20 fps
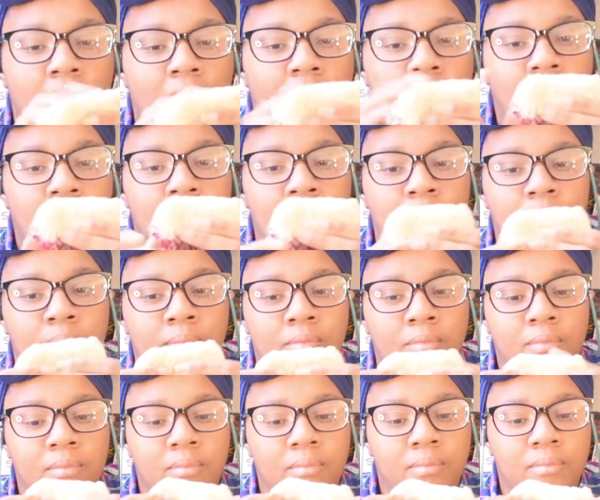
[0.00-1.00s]
um,
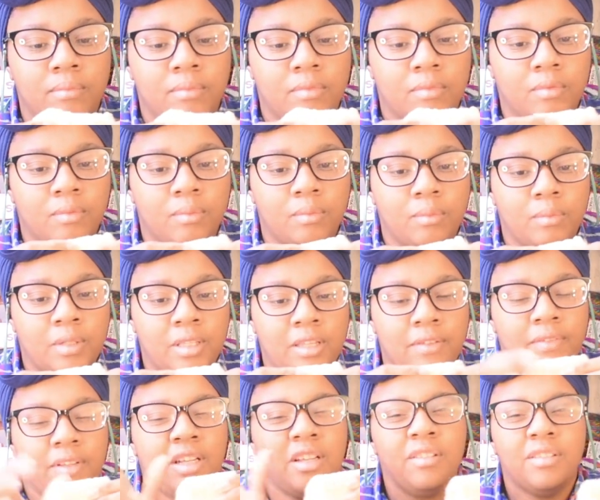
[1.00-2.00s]
with
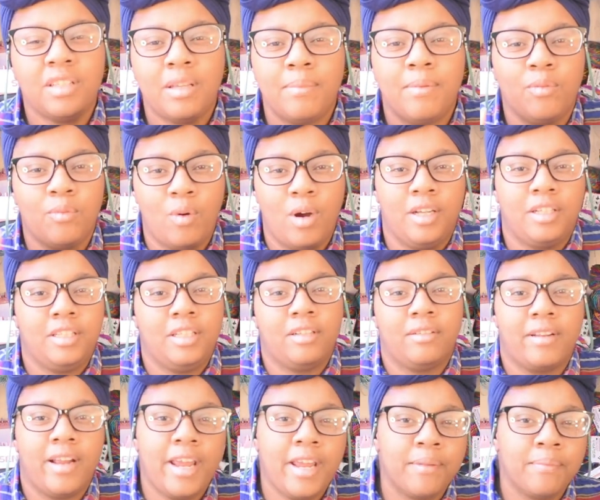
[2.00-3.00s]
the videos I've been watching
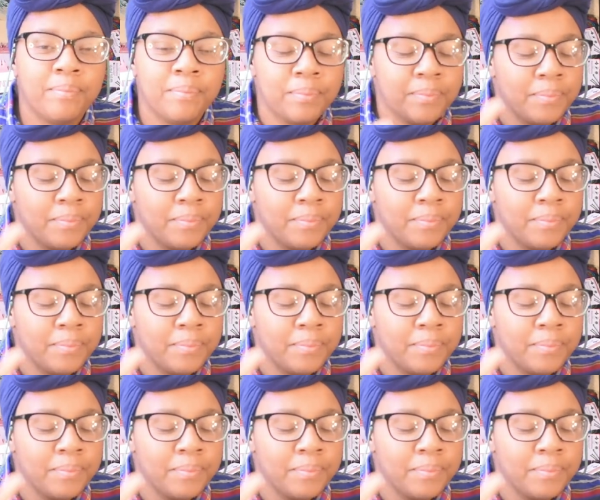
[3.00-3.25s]
right